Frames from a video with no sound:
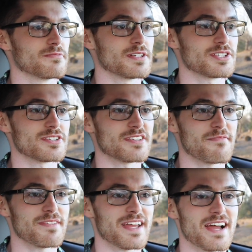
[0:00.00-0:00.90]
which is
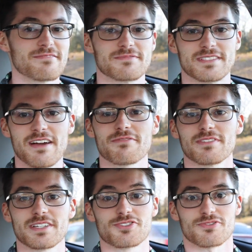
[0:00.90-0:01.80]
something I
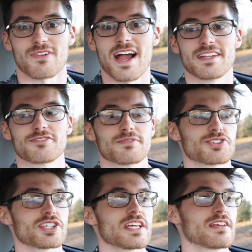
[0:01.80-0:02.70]
definitely try to
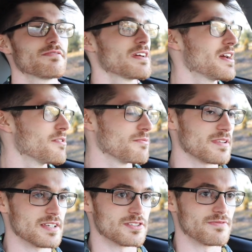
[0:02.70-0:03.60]
achieve
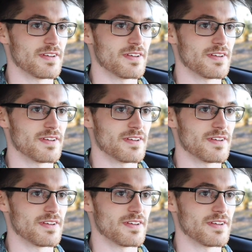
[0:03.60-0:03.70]
with each